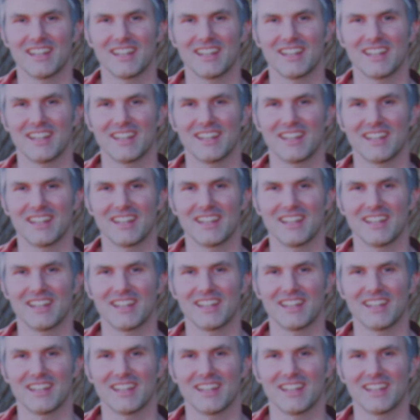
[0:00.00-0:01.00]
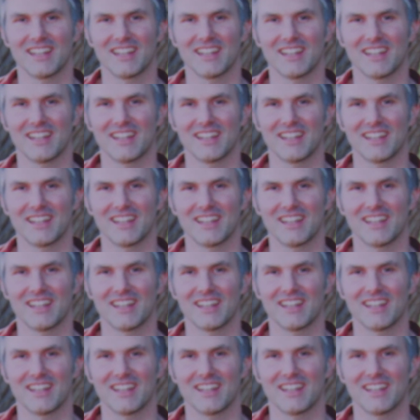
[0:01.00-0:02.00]

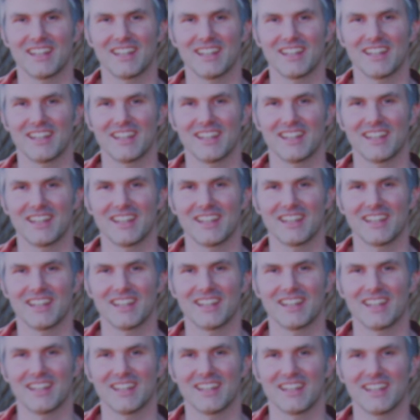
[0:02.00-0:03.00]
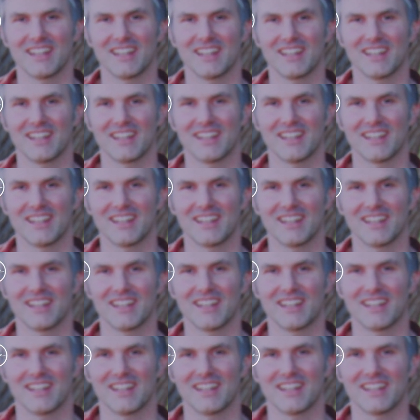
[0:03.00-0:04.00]

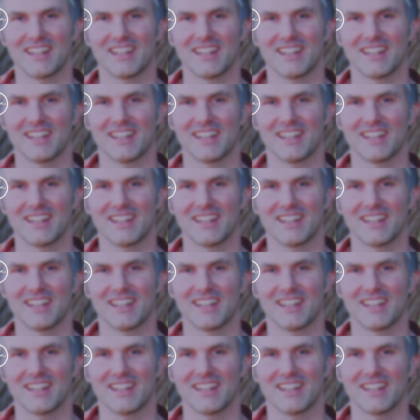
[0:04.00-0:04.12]
This person isn't speaking.